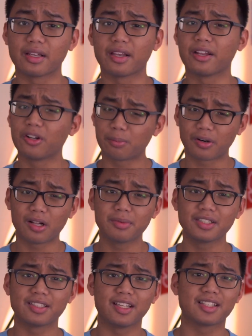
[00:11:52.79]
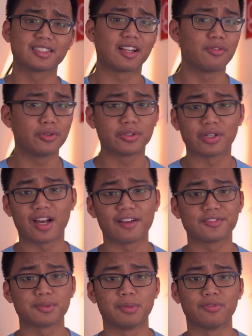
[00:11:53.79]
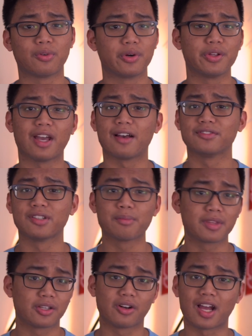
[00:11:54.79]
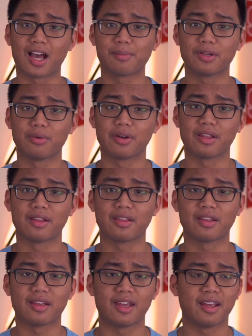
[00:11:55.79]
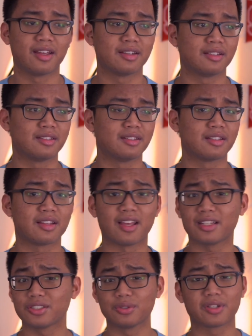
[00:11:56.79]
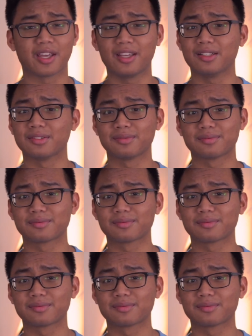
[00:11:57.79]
It'll probably take several drafts before you have something you're happy with, and that's okay.